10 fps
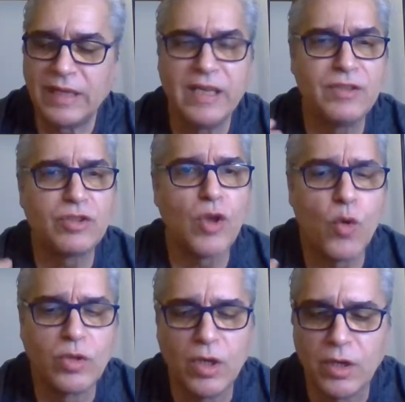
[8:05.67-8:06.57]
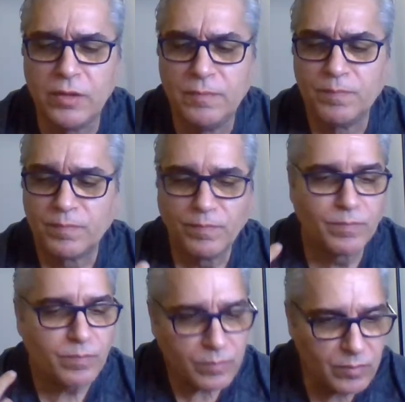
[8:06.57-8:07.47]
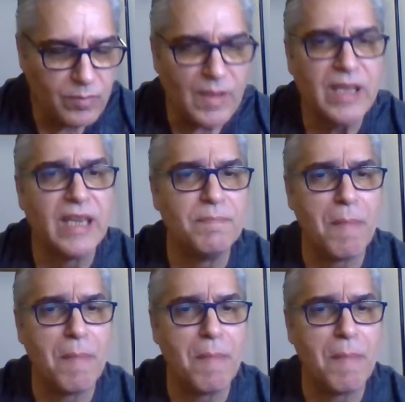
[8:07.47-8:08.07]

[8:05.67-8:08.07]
he's so good in